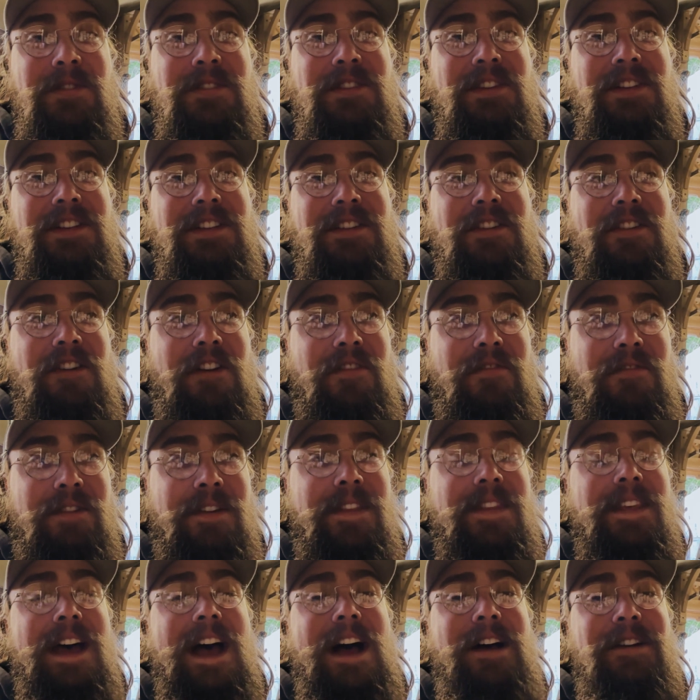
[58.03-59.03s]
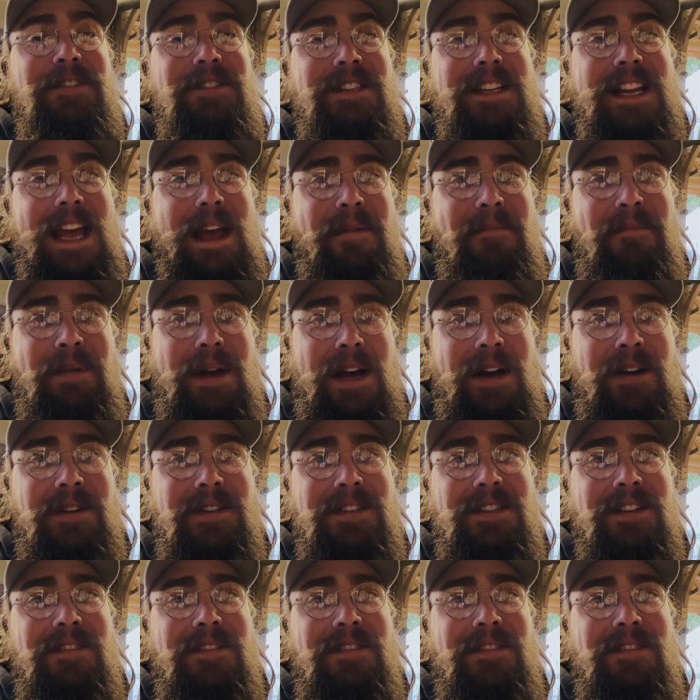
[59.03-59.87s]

So he's got over a thousand amp hours